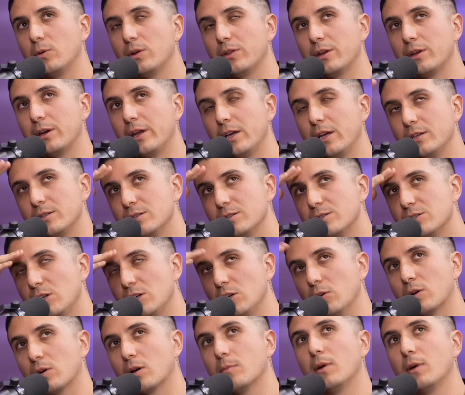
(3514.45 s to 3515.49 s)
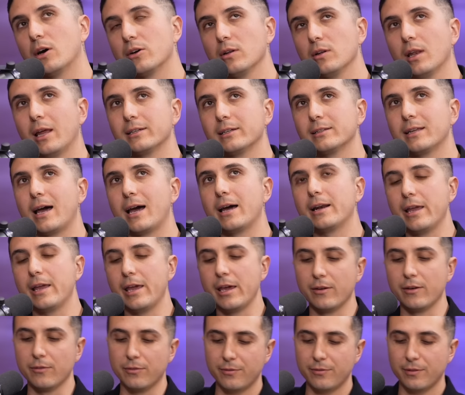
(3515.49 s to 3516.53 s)
with an agency or a model like that
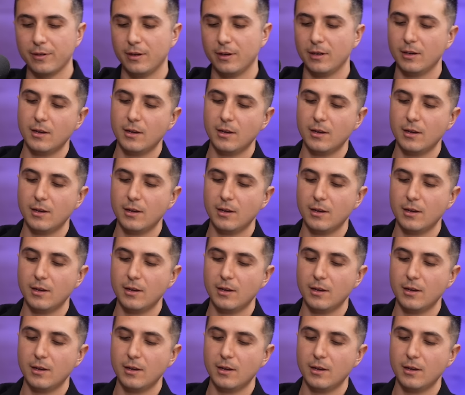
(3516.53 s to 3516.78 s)
if